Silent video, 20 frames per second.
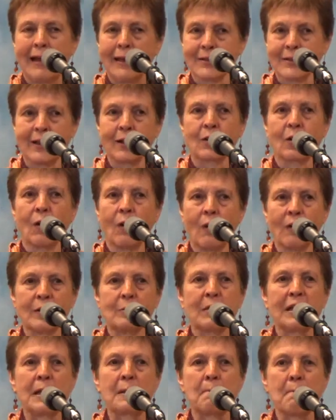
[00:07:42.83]
They call
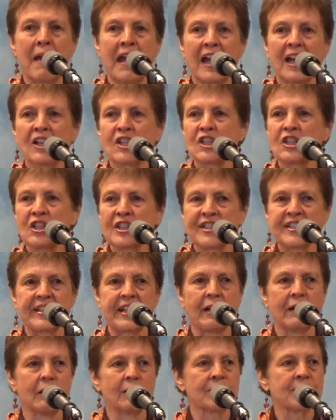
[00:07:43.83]
them imaginal
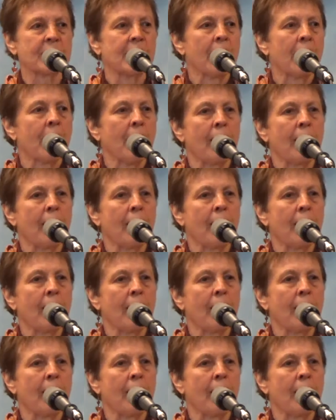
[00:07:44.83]
cells.